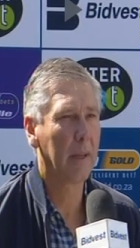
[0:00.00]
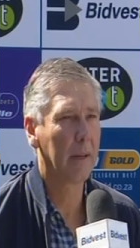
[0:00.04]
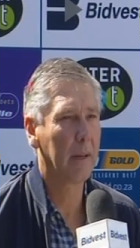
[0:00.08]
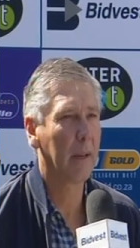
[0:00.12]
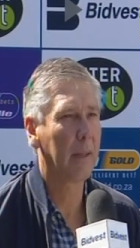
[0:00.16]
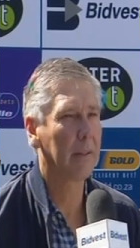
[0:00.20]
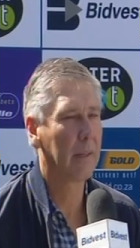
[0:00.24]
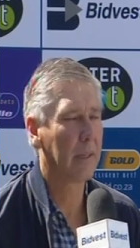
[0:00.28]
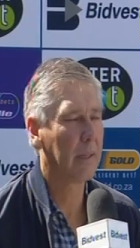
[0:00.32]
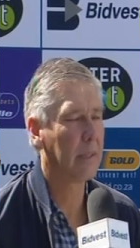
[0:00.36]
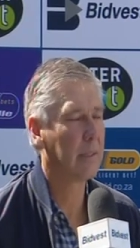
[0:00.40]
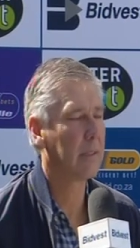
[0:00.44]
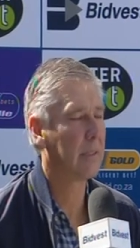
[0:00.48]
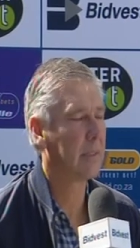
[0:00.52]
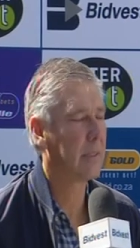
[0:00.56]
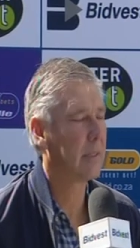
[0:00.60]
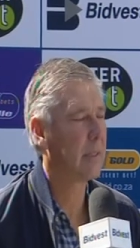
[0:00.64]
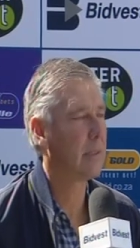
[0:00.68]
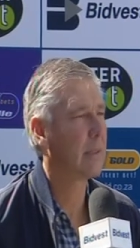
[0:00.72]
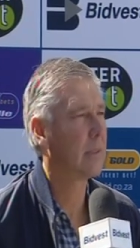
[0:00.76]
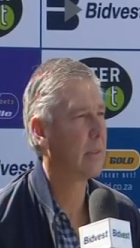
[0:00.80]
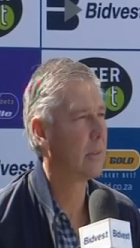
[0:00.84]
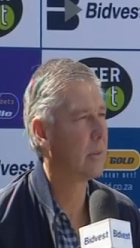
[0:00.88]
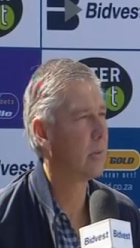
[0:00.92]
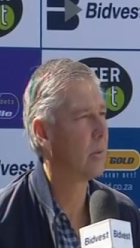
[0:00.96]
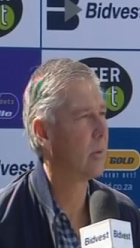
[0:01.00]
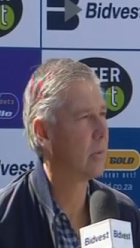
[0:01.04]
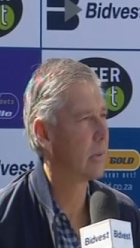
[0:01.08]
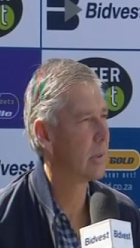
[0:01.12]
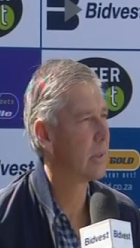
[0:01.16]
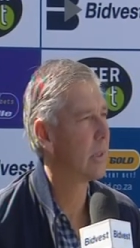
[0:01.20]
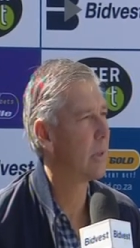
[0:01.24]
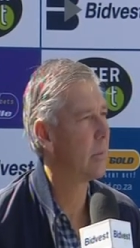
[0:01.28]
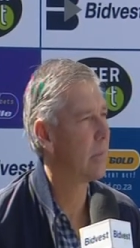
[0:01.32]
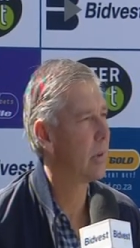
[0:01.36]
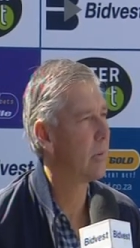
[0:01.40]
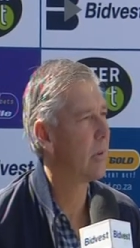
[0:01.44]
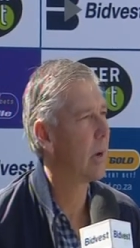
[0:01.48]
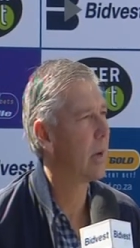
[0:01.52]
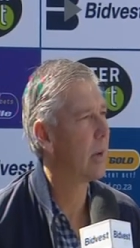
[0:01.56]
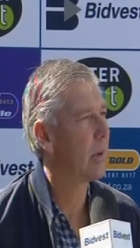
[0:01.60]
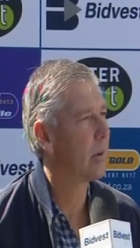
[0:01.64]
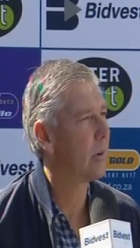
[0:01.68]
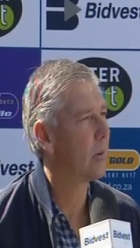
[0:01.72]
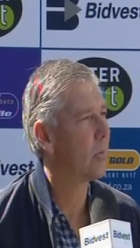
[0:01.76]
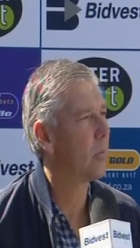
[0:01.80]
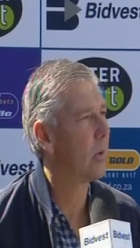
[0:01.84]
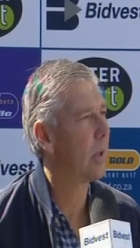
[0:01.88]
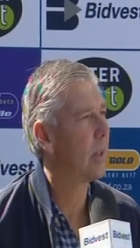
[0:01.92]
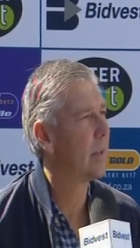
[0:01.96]
and I think he's a decent horse, and he'll be running
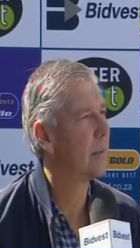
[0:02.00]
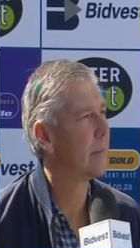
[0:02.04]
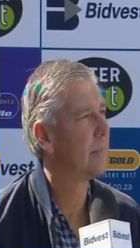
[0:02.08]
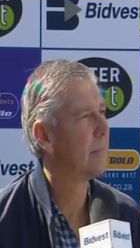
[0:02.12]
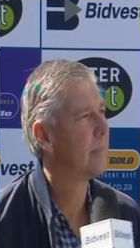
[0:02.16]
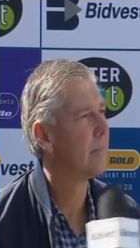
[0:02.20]
on well.